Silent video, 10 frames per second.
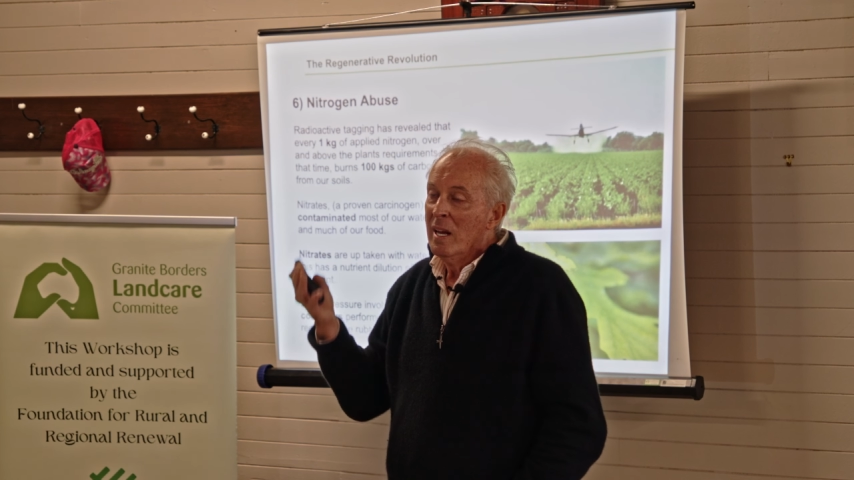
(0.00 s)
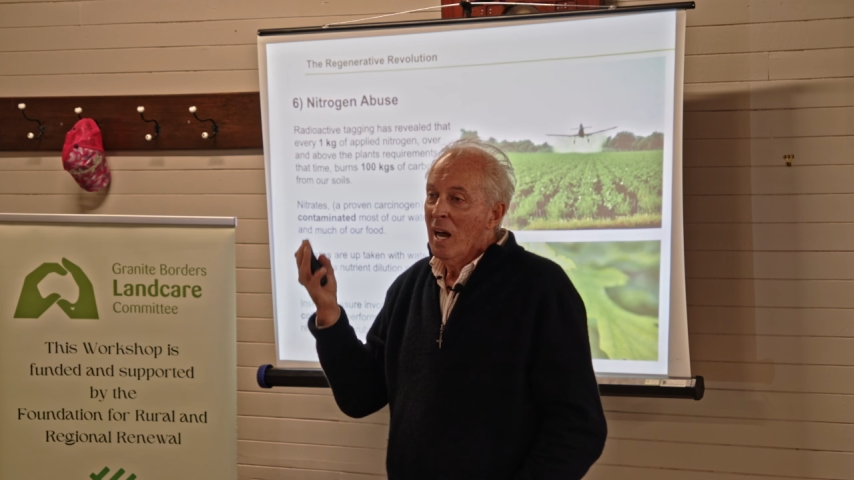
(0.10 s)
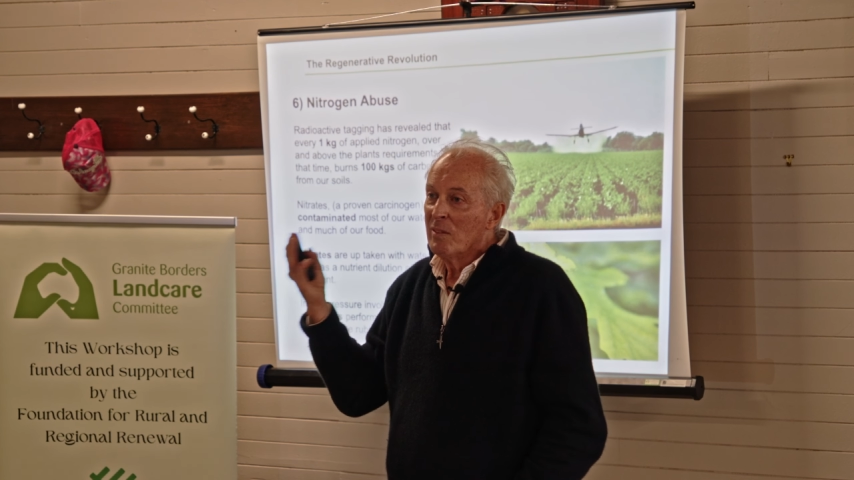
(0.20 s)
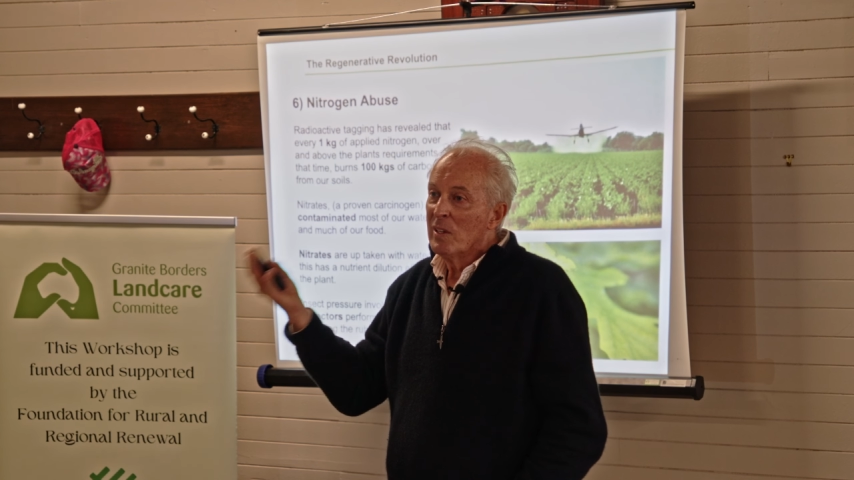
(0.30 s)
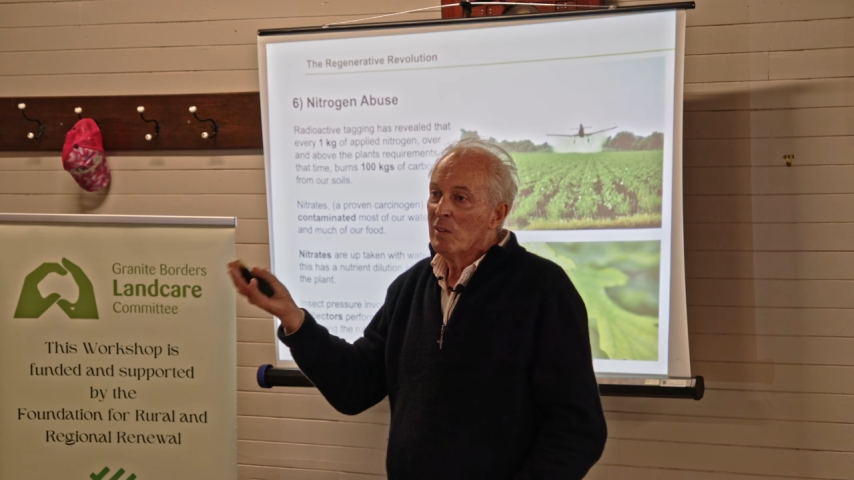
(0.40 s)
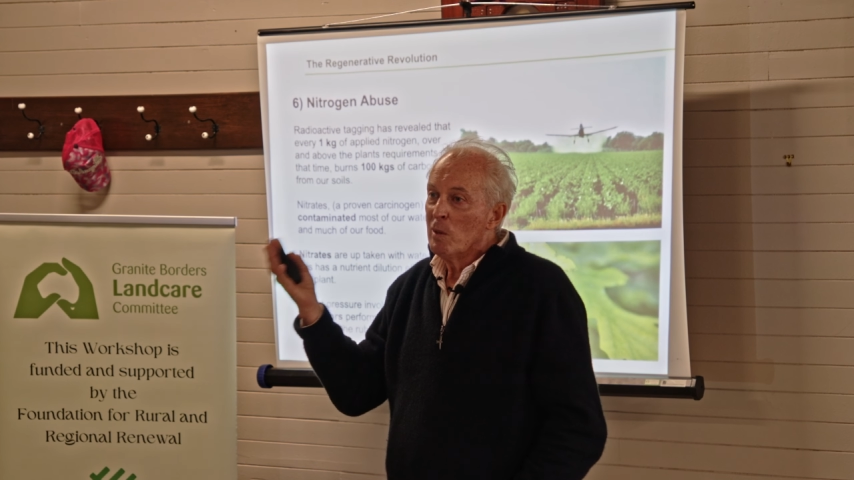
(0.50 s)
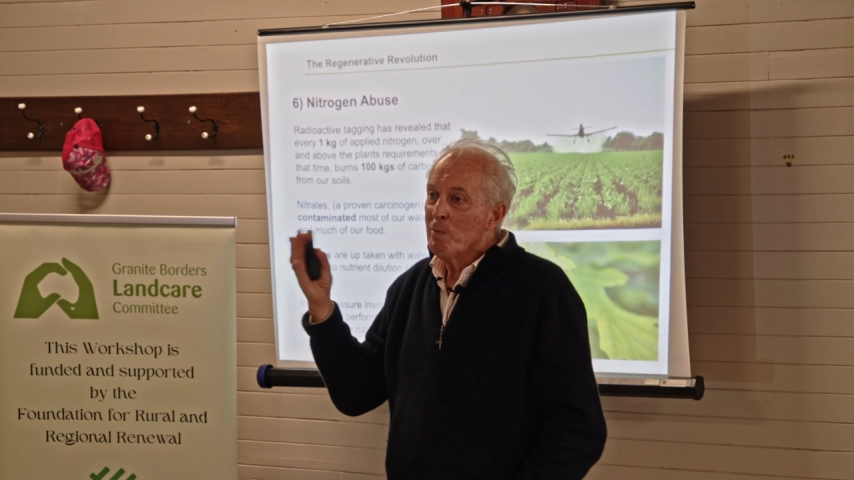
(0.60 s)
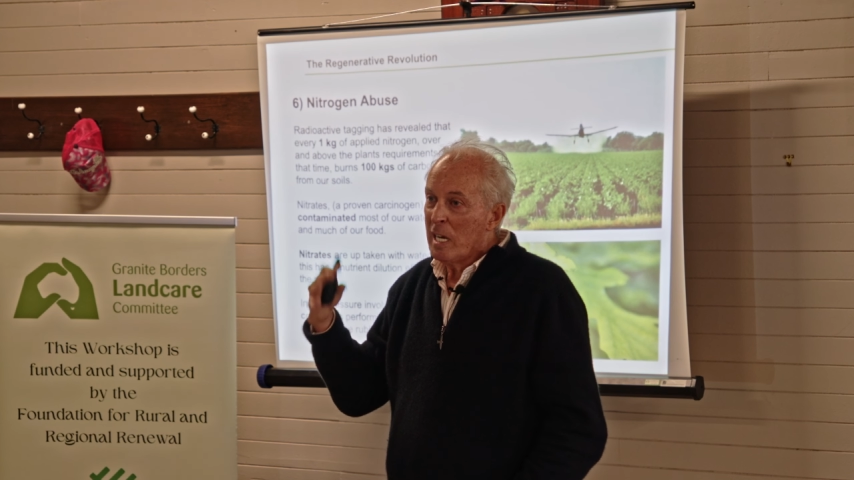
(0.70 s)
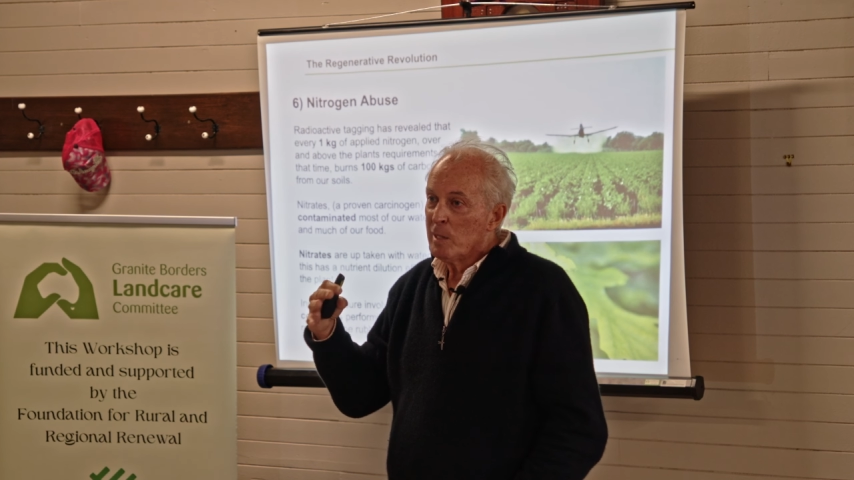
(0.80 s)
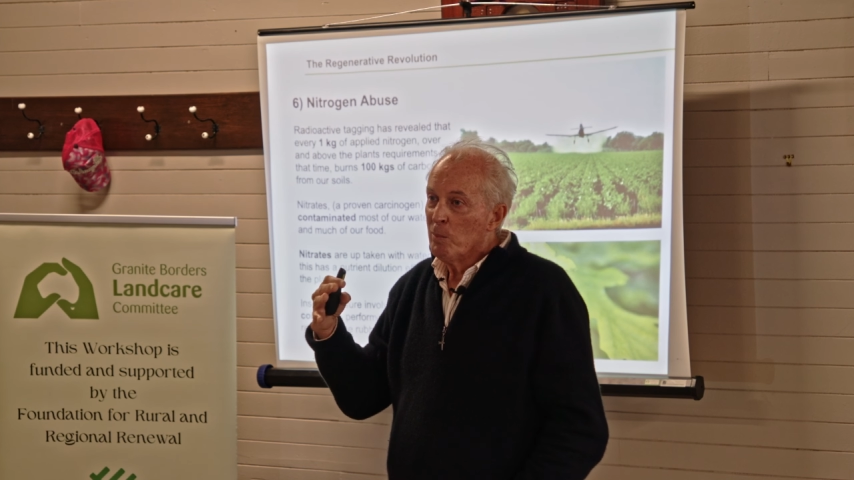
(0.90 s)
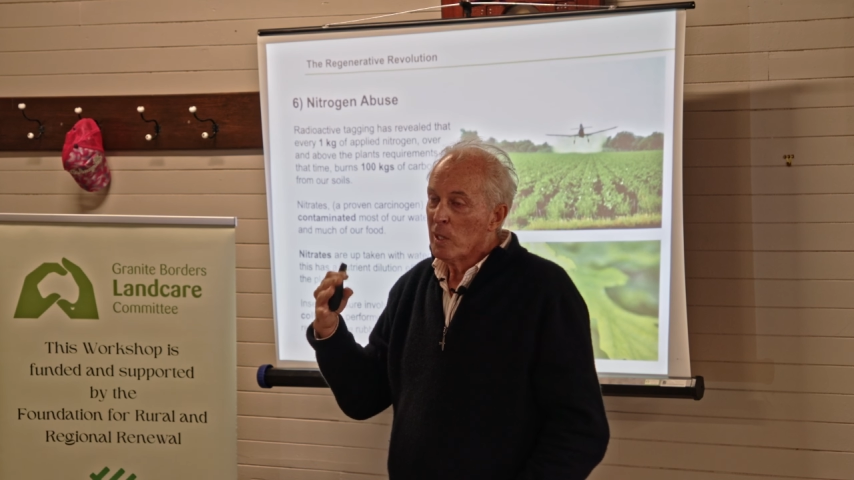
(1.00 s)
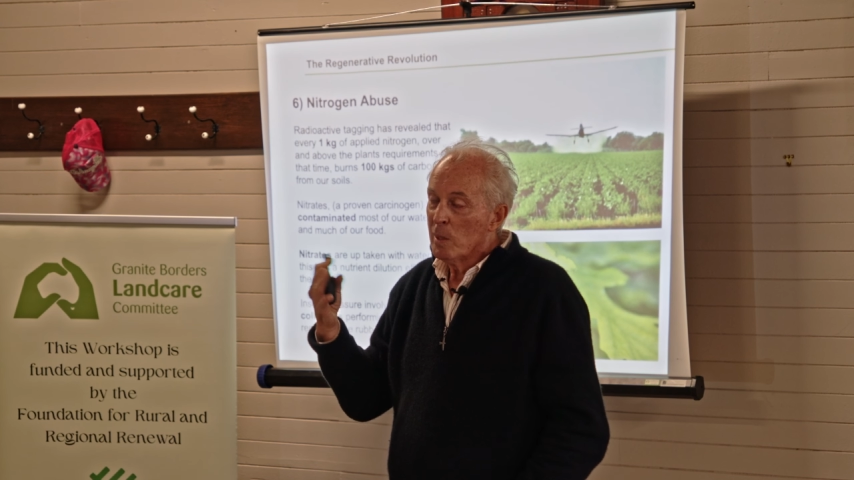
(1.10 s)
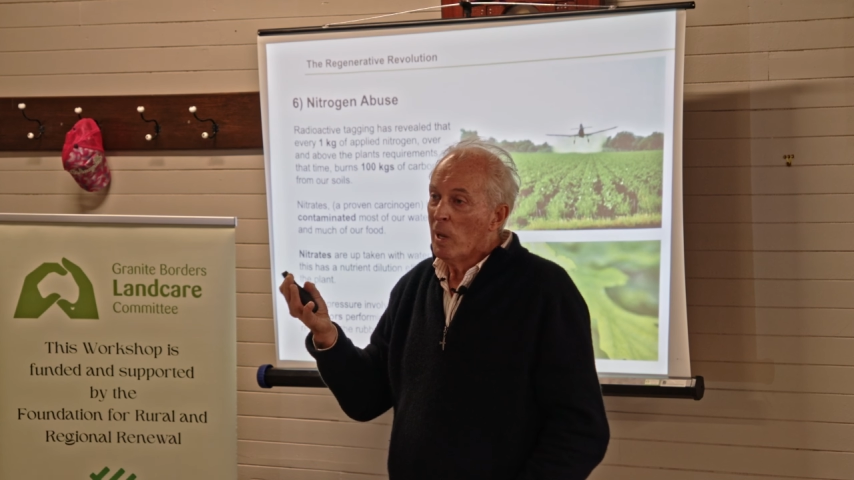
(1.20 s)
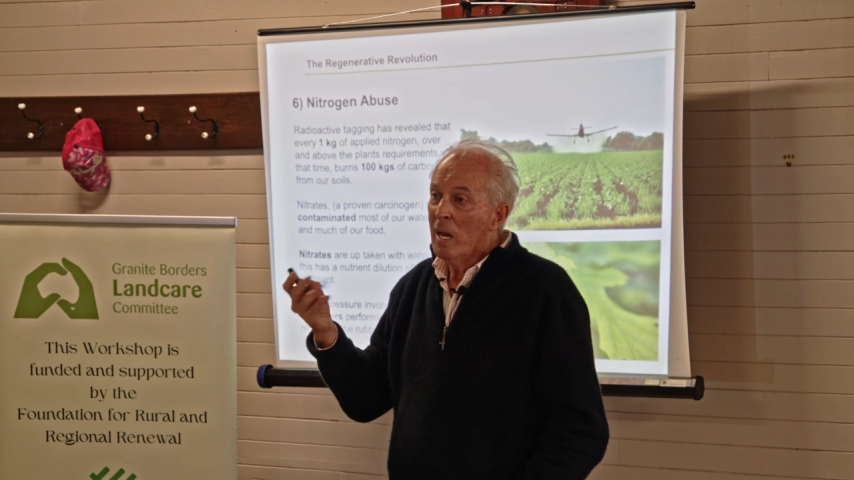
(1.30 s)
of giving much more than,